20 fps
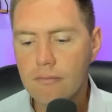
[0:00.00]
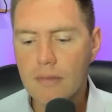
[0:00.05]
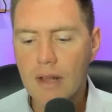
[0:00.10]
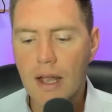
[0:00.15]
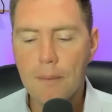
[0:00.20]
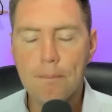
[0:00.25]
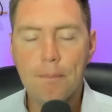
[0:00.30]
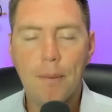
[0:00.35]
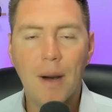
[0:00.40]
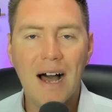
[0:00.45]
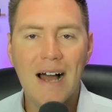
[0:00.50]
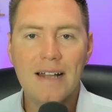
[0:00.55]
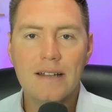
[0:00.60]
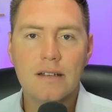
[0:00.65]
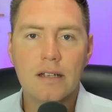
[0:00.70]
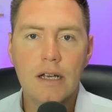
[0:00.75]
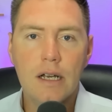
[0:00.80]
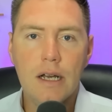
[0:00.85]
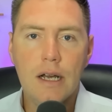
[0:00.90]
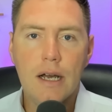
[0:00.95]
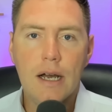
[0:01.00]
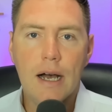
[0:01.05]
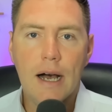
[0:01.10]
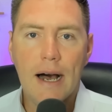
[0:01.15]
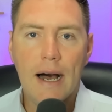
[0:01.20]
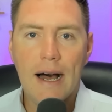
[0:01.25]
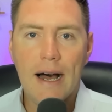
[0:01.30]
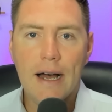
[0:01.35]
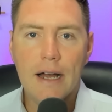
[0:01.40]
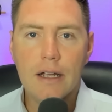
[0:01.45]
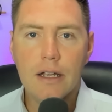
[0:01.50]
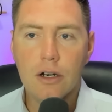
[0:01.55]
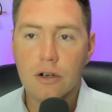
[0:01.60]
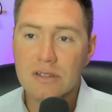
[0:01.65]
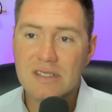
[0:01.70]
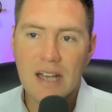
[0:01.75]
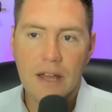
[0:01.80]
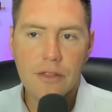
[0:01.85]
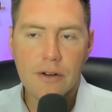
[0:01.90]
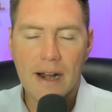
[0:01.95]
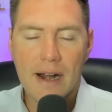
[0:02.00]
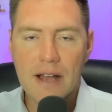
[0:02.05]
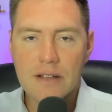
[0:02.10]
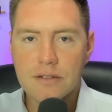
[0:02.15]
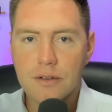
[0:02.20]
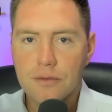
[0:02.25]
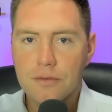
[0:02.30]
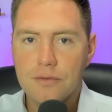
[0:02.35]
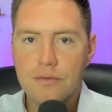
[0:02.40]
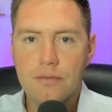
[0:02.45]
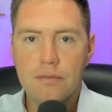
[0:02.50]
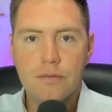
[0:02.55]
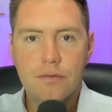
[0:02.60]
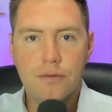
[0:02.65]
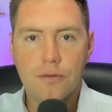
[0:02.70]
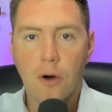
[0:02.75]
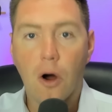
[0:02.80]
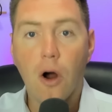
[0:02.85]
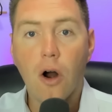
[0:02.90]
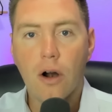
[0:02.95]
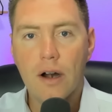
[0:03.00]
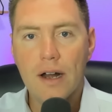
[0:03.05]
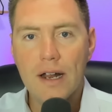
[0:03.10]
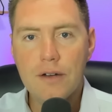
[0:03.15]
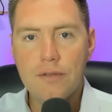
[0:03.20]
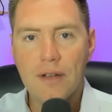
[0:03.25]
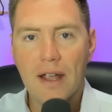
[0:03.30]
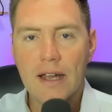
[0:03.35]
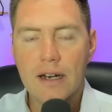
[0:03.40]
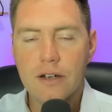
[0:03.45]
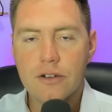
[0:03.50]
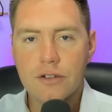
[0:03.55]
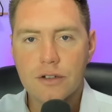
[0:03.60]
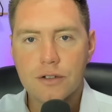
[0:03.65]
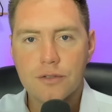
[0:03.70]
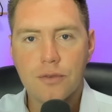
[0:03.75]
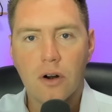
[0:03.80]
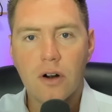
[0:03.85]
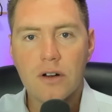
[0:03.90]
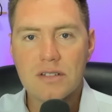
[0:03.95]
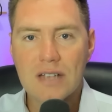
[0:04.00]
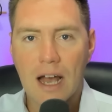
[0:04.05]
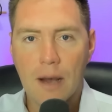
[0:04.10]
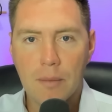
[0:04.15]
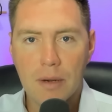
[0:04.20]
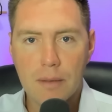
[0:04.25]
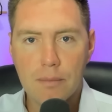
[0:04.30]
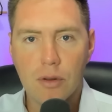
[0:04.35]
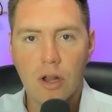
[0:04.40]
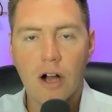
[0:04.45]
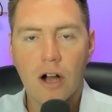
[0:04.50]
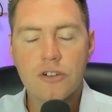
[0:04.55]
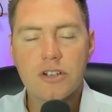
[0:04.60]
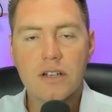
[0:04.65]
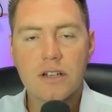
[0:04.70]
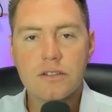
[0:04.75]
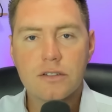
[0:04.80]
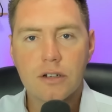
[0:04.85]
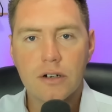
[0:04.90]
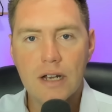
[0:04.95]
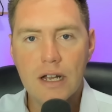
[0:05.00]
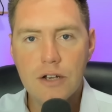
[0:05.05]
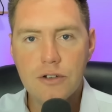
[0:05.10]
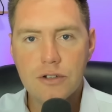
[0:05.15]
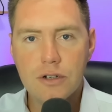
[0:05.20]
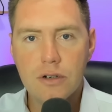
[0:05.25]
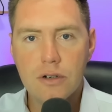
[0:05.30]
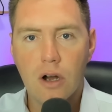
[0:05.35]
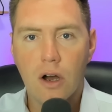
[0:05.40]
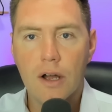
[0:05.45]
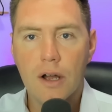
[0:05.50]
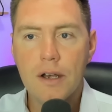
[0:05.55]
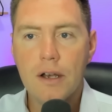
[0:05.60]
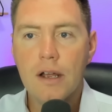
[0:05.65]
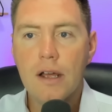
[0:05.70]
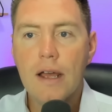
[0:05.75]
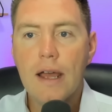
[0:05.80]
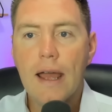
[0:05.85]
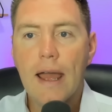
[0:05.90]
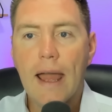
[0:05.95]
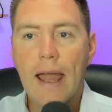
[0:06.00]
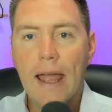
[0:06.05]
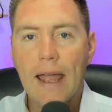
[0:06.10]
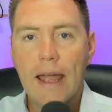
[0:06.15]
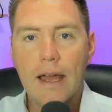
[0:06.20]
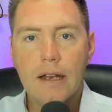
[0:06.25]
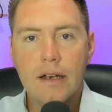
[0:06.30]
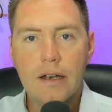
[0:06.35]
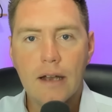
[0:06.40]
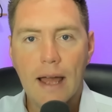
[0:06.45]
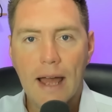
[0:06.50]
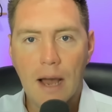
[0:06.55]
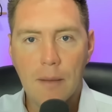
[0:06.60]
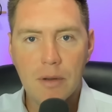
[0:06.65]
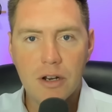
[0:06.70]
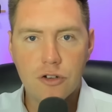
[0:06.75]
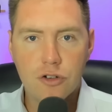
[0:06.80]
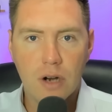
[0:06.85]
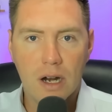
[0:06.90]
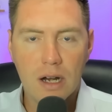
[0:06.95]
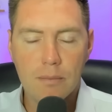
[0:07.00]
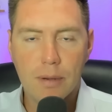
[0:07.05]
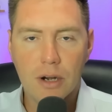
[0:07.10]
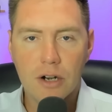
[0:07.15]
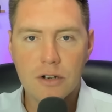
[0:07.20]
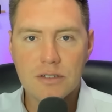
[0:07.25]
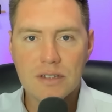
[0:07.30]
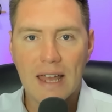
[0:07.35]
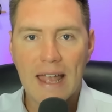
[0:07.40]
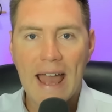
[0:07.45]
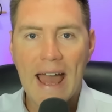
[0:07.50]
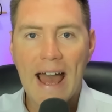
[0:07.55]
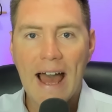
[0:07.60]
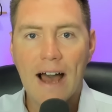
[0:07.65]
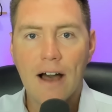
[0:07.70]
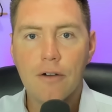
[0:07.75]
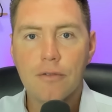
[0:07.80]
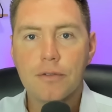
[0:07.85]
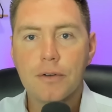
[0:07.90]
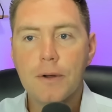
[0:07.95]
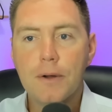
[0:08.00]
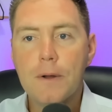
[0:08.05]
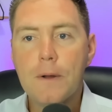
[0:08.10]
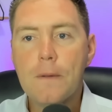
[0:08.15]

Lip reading: but you know, Tether has a far advantage as far as how many blockchains they're issued on and how many trading pairs they have.